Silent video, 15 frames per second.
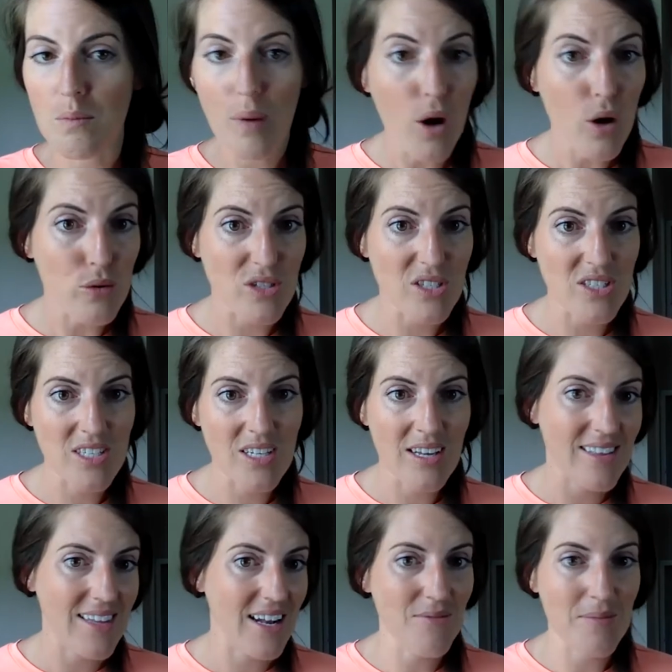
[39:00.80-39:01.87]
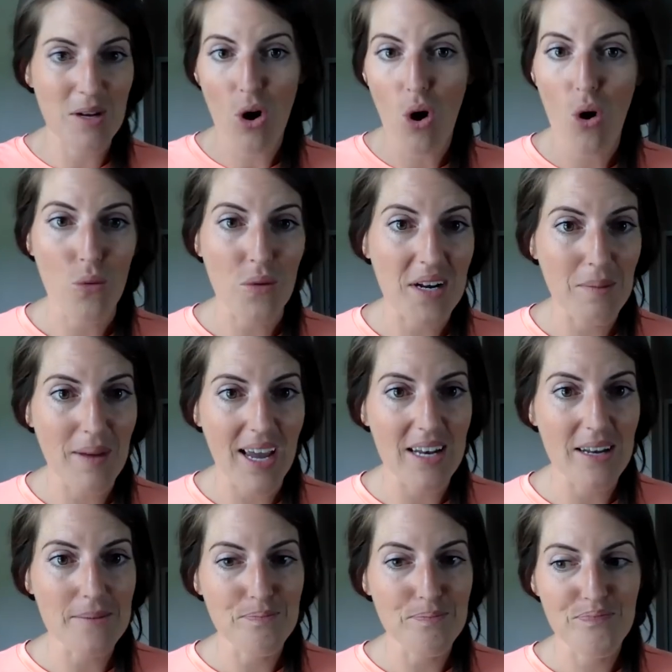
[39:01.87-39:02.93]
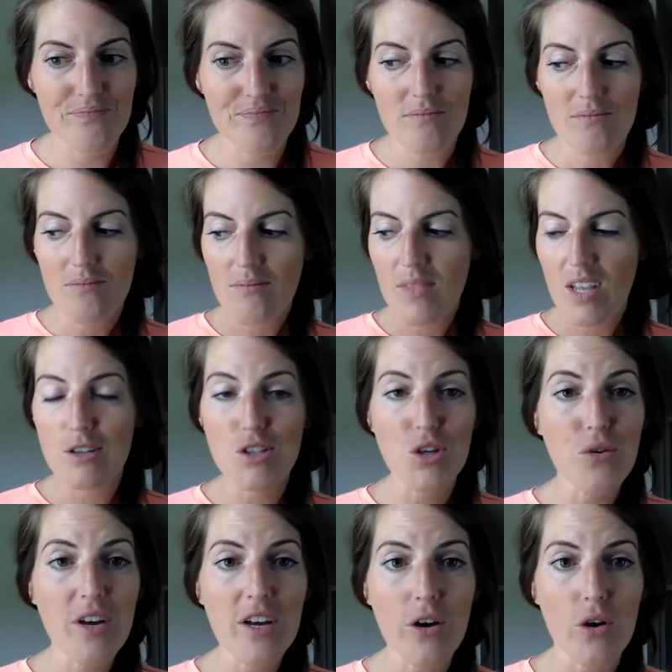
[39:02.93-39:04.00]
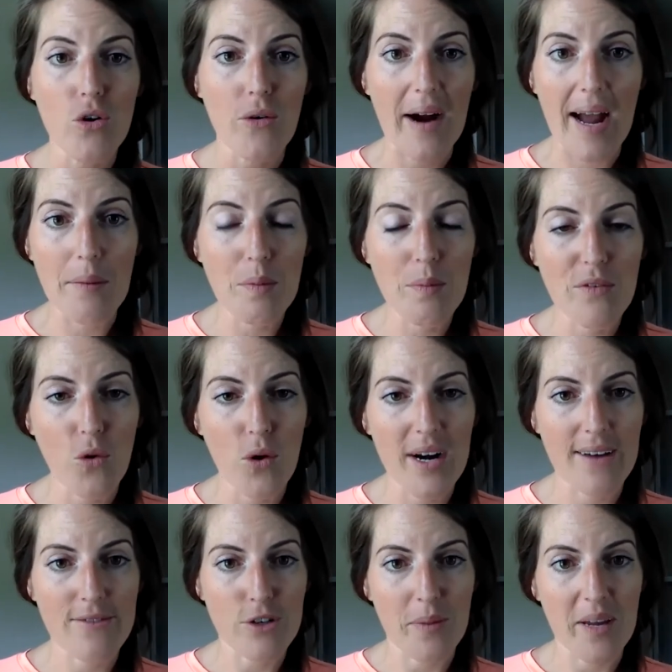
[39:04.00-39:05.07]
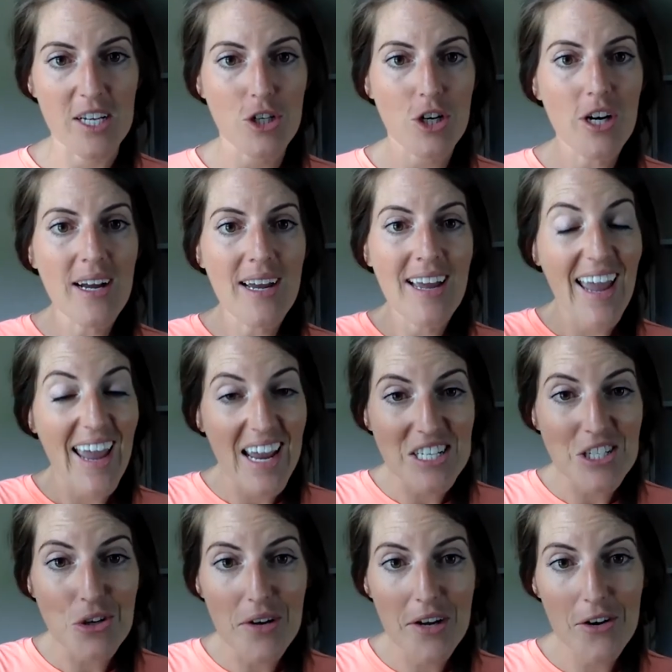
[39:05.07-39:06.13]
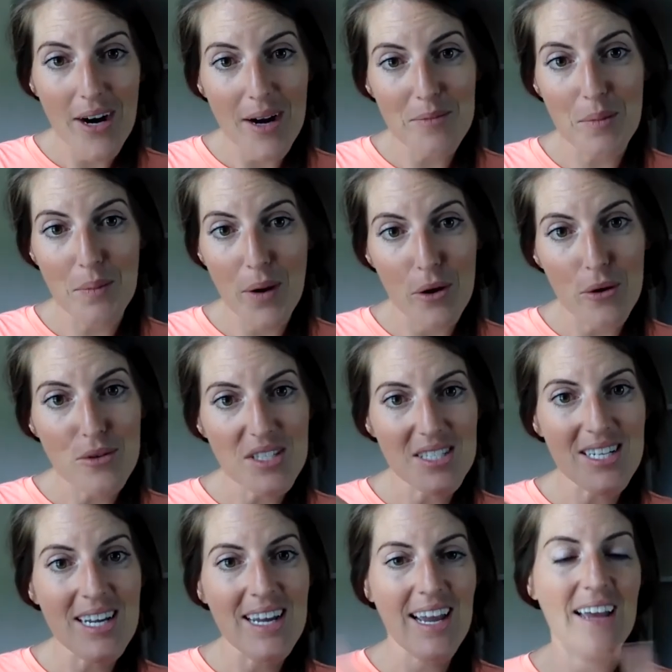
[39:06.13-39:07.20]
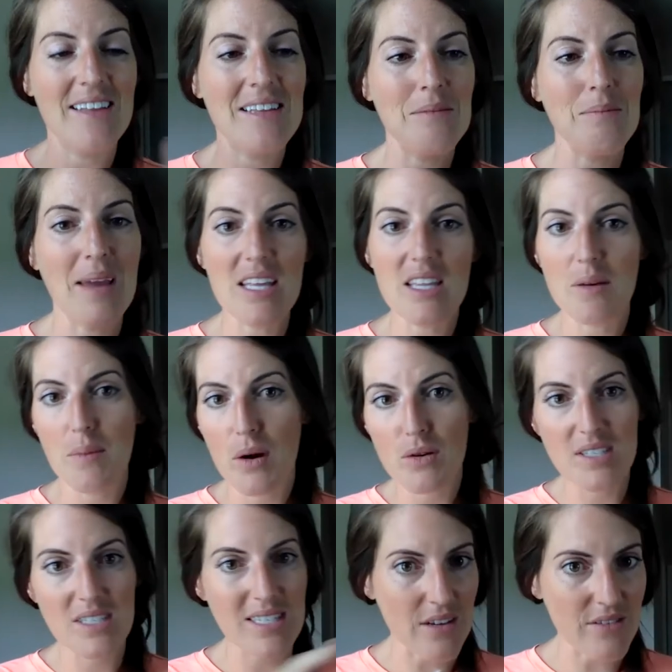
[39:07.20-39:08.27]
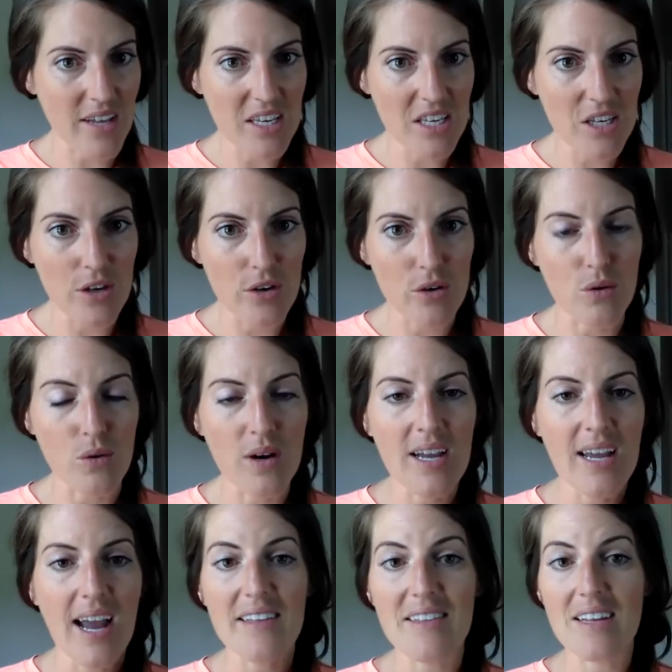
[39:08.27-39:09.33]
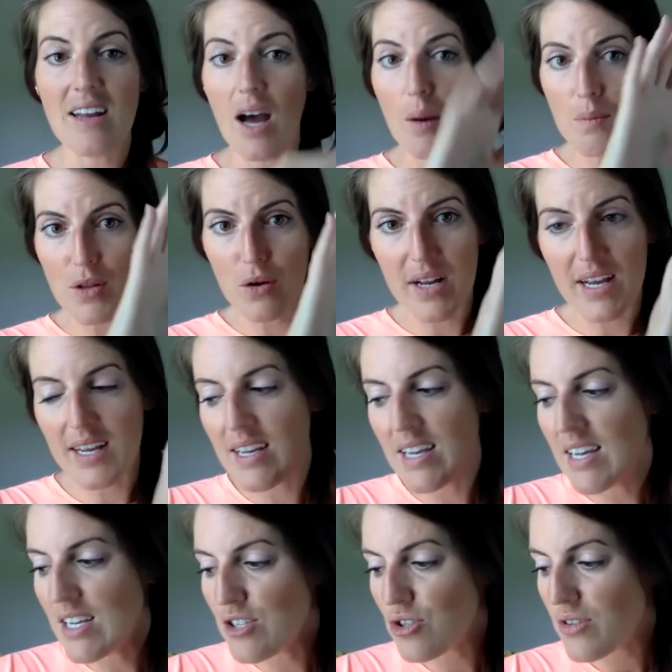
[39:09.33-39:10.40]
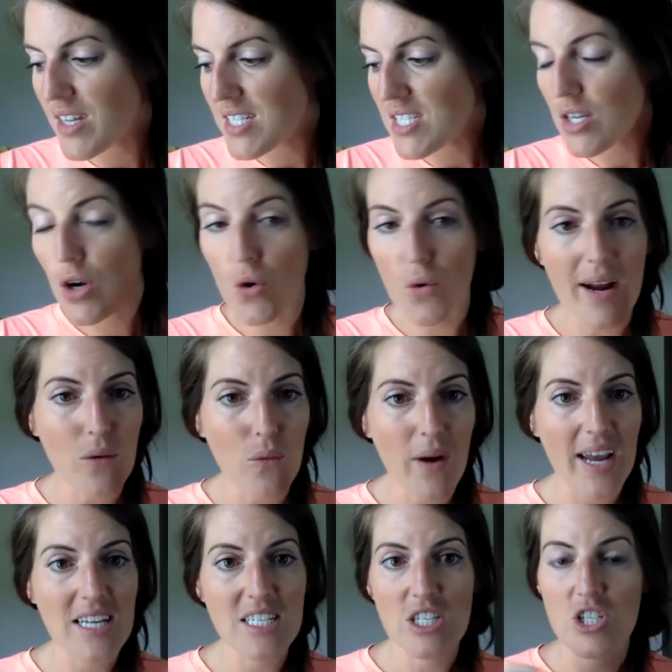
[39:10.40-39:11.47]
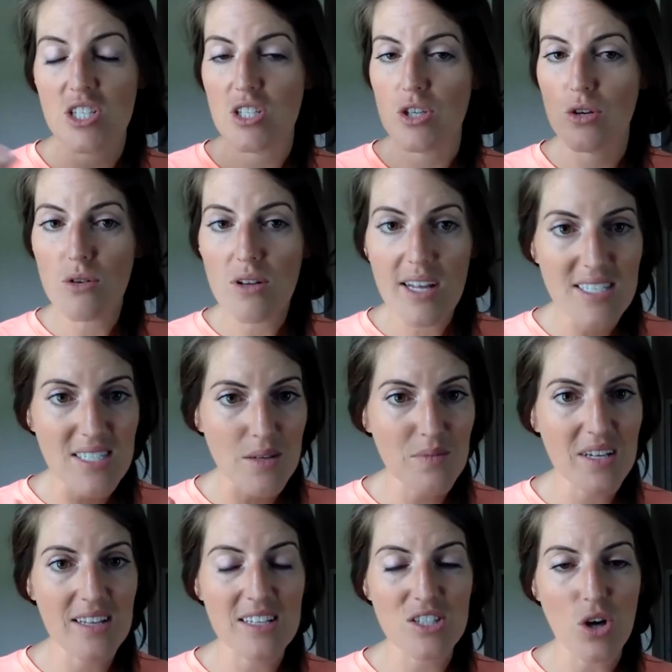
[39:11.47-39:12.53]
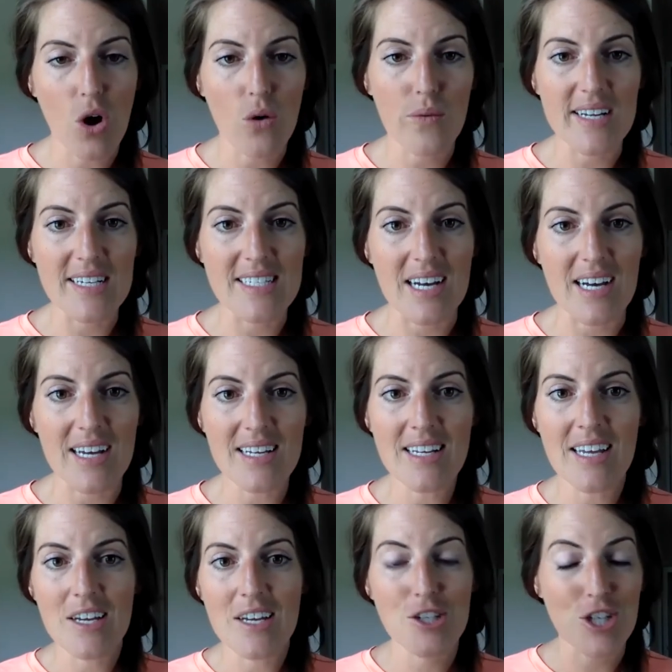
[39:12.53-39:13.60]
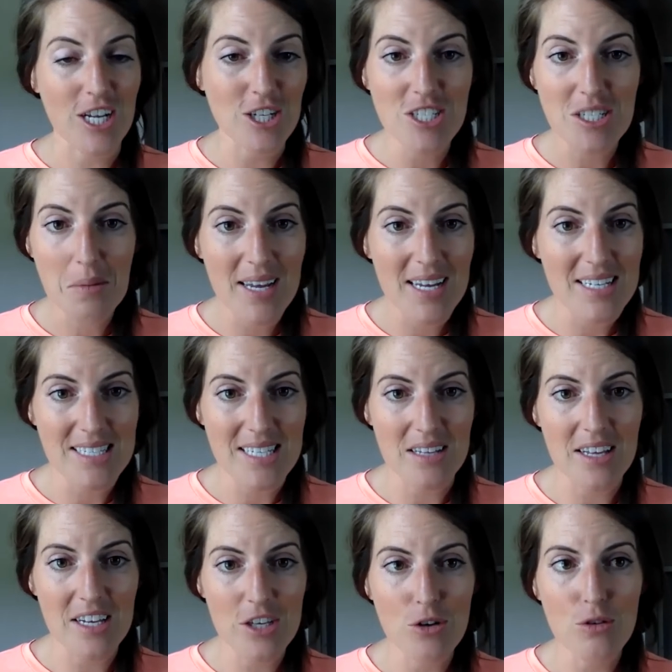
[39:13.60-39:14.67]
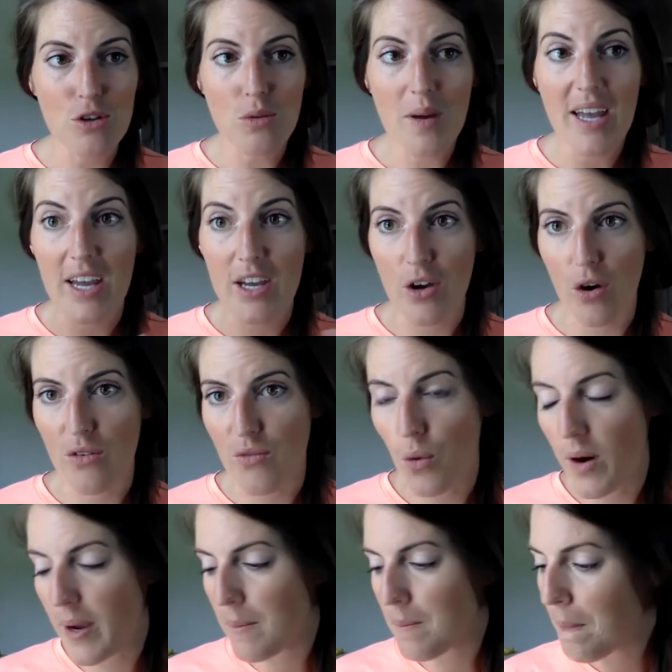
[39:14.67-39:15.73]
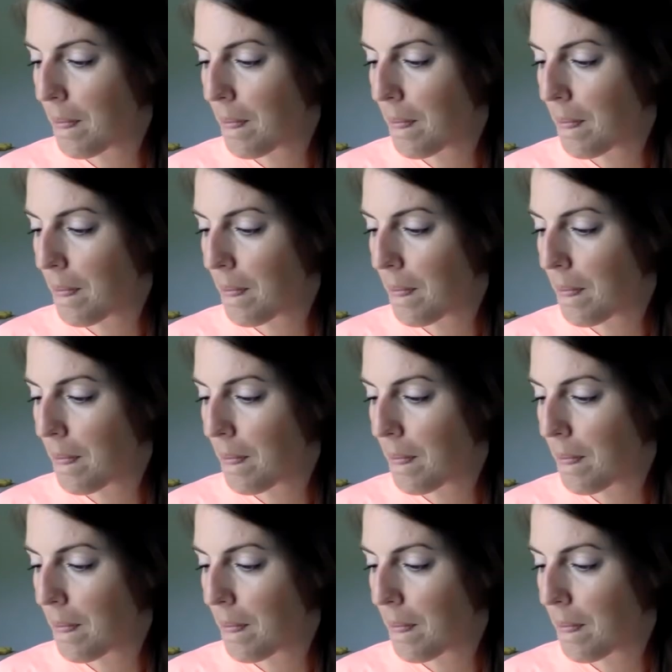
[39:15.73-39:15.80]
posts that have been already made. So you can go grab a before and after picture, and you can grab the post and then make the post sound like you and then upload it. So that's a great way to just utilize something that's already done, change it to make it sound like you a little bit, and go for it.